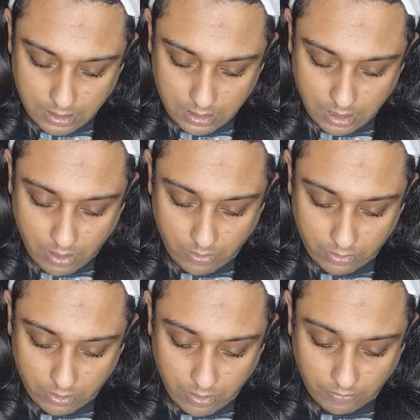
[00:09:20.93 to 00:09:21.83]
a
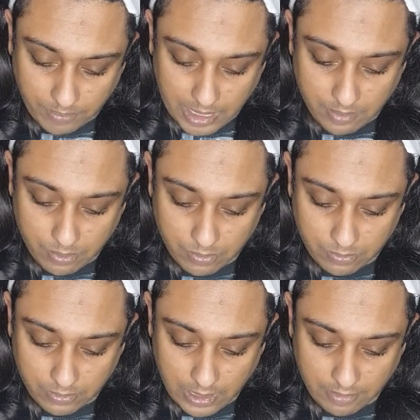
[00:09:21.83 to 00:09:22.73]
lot of
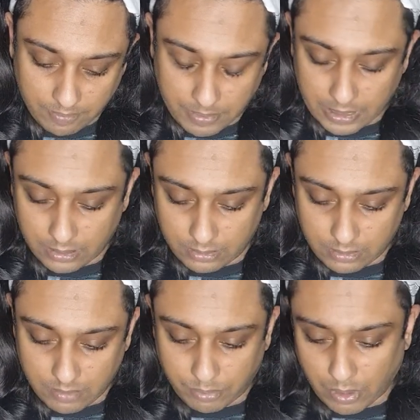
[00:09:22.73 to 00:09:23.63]
people have been
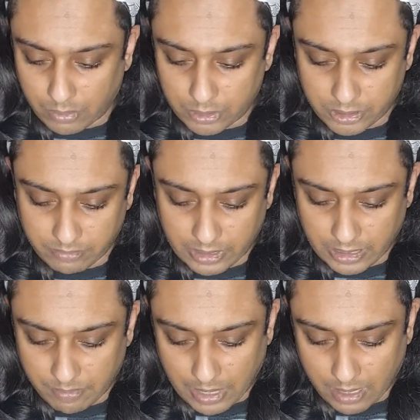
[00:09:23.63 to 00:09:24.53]
approaching
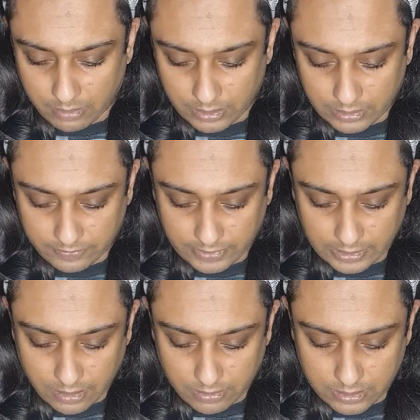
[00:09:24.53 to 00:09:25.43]
me about these
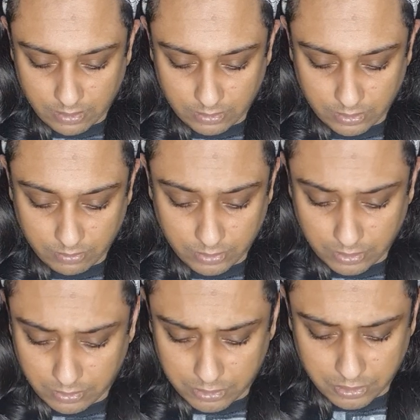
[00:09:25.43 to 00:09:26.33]
videos that I do on
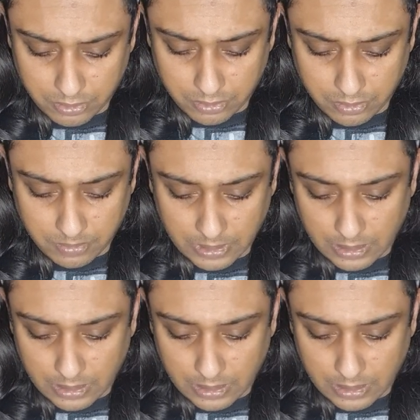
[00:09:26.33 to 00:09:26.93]
YouTube,